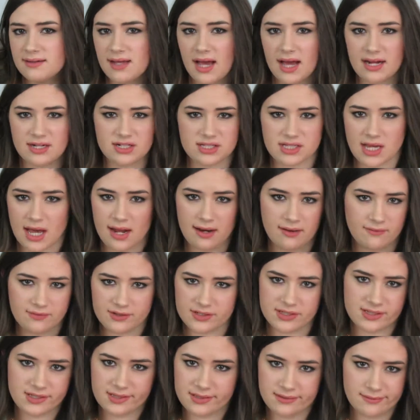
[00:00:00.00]
I just kind of
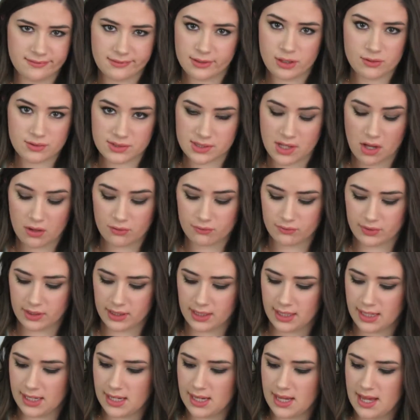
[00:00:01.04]
just no salt
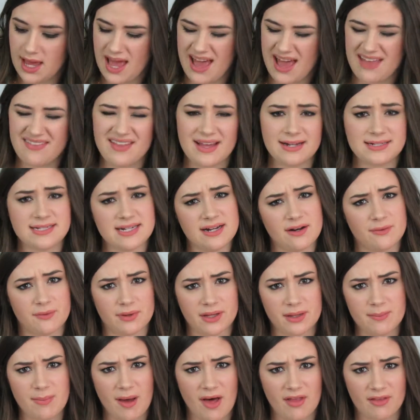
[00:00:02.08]
really. And that didn't
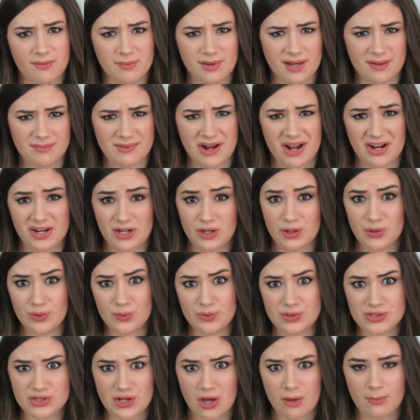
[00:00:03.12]
really bother me. I'm not a
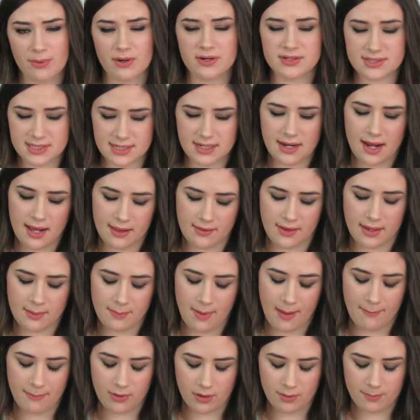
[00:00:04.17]
huge salt person. I like
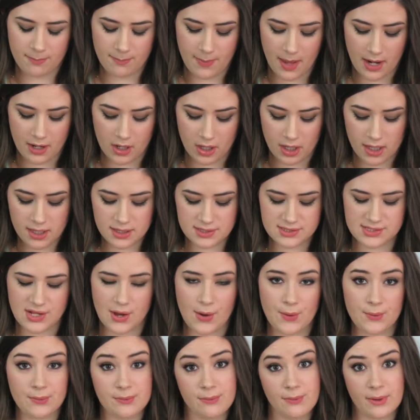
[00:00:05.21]
pepper better,
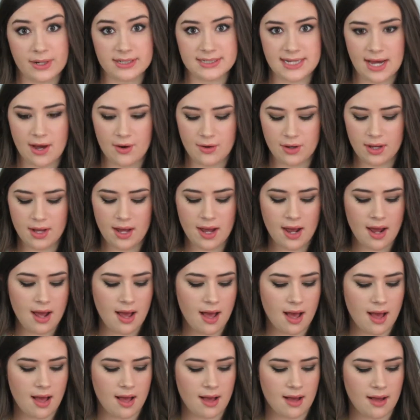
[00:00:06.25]
so worked out.
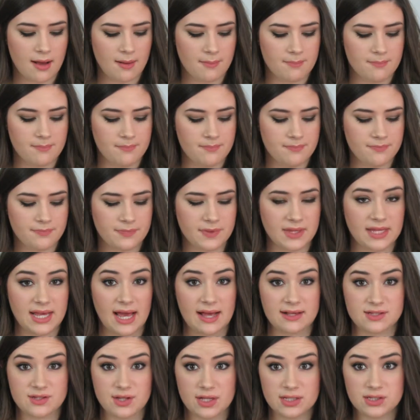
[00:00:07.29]

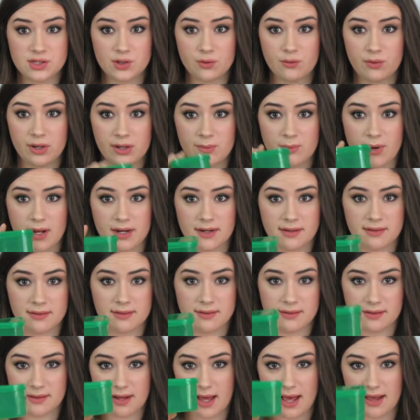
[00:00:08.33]
Yeah, so that's the green one.
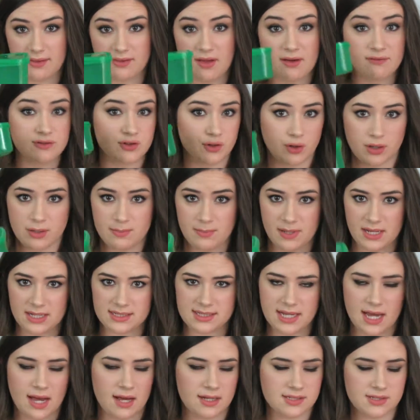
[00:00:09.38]
I loved green
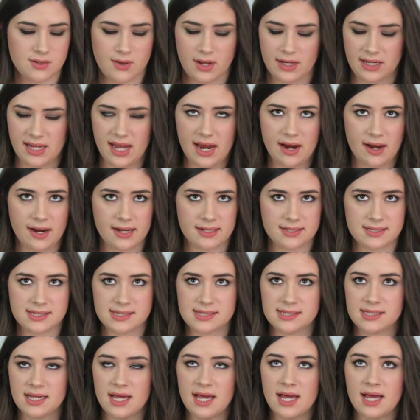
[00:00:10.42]
beans. I also had
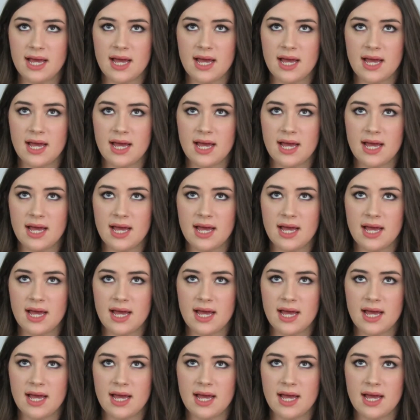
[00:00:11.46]
carrots,